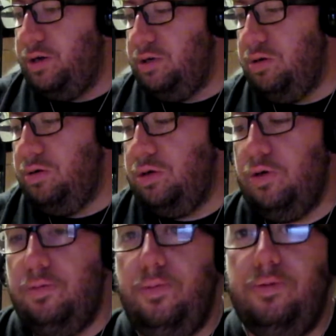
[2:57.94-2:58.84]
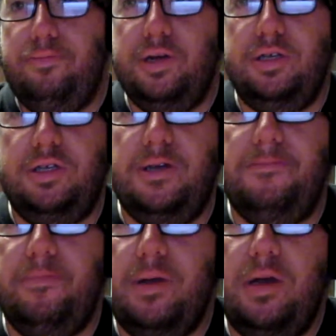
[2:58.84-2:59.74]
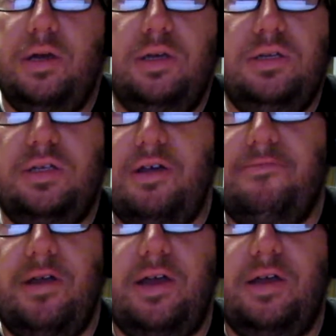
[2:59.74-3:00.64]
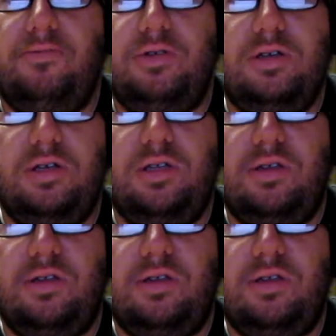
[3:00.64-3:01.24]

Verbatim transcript: 2 Turbo PC. Same thing, it was just